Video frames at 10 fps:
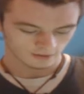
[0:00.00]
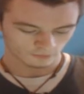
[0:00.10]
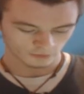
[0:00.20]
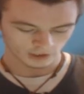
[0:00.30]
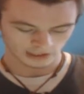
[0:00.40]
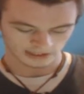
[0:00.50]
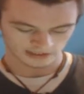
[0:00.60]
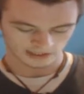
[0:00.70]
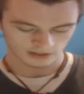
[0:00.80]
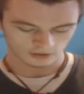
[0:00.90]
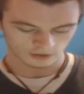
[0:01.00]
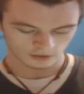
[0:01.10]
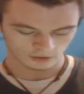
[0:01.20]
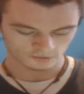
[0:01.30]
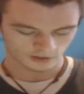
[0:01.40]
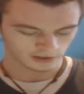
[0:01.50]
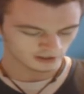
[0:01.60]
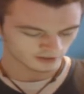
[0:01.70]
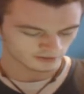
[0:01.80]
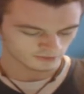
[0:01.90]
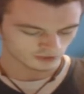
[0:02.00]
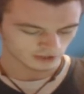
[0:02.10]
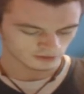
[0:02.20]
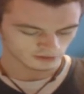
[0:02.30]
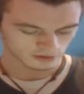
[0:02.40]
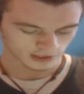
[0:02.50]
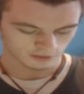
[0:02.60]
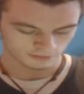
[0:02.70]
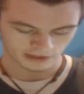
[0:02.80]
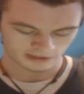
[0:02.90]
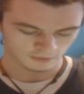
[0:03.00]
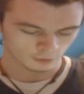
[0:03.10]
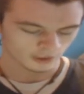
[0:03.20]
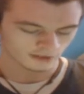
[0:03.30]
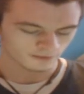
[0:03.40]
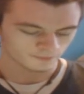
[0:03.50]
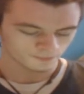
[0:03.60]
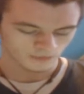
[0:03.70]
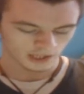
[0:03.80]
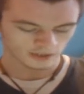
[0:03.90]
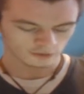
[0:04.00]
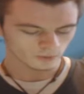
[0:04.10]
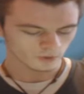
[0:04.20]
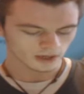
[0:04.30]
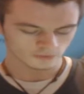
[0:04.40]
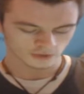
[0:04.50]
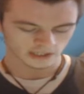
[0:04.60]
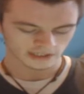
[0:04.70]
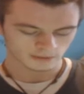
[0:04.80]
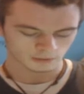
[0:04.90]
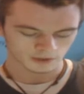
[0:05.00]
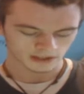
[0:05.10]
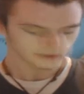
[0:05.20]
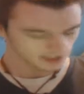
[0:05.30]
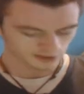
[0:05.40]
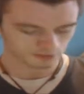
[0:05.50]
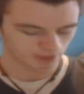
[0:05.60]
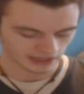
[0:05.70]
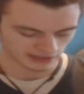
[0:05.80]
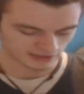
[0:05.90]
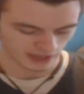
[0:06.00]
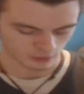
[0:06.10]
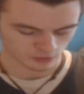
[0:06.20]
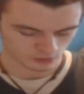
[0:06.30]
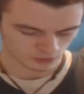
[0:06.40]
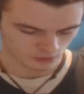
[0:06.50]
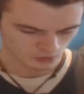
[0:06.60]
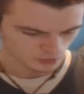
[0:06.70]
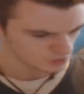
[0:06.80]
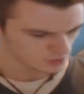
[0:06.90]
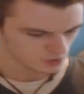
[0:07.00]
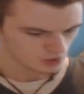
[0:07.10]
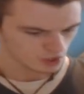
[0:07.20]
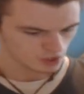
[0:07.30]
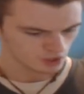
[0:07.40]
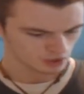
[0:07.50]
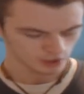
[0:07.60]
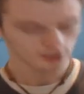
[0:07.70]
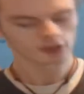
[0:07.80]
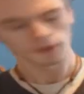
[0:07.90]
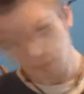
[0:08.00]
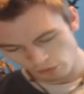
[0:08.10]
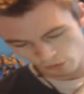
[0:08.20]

Money collecting. You'll find lots of trainers looking to battle their monies. It's a way of training them up. Let's battle now. You wanna come at me, Bo?